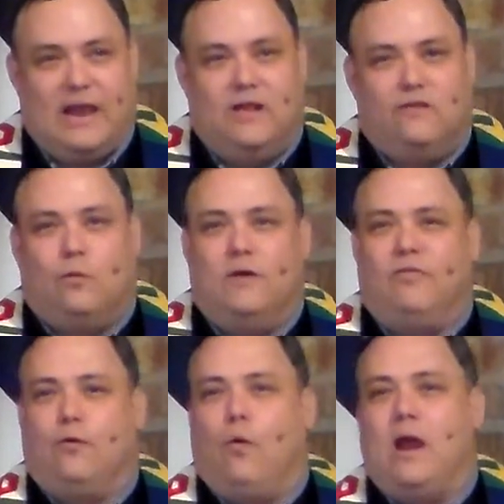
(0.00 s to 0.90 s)
That is one
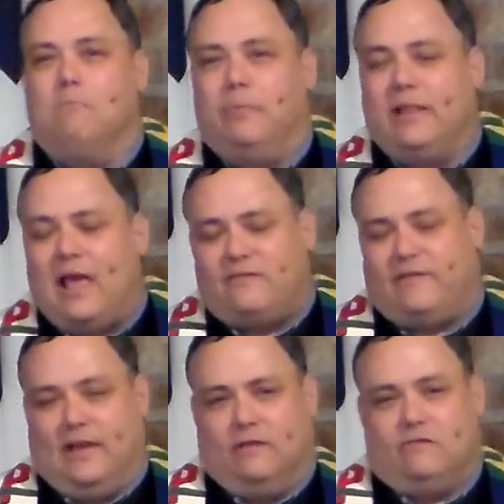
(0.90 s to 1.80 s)
of the great
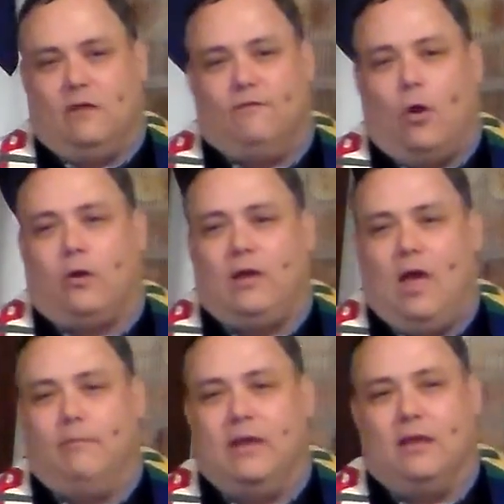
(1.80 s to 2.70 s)
blessings of our
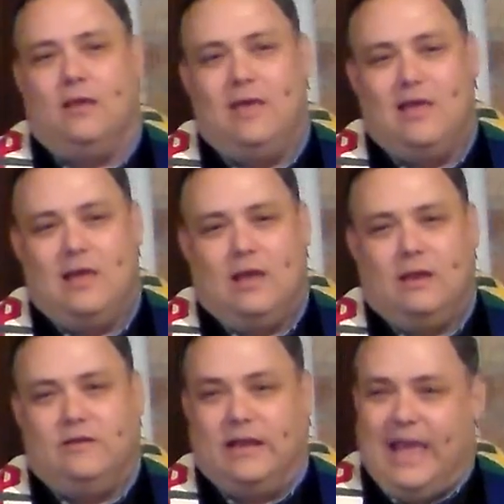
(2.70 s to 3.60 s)
coming
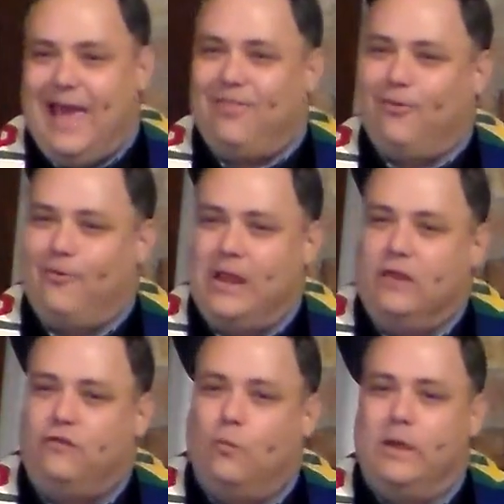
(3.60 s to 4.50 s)
together
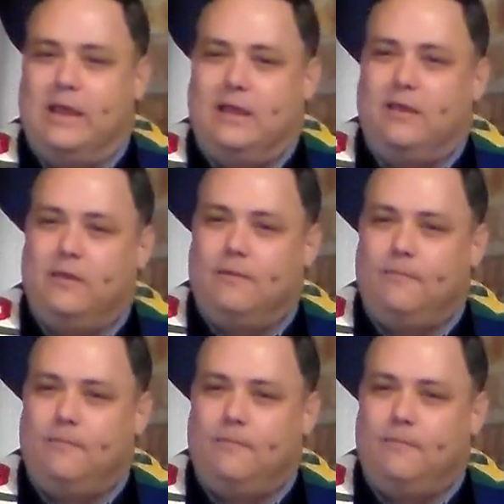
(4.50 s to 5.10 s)
each week.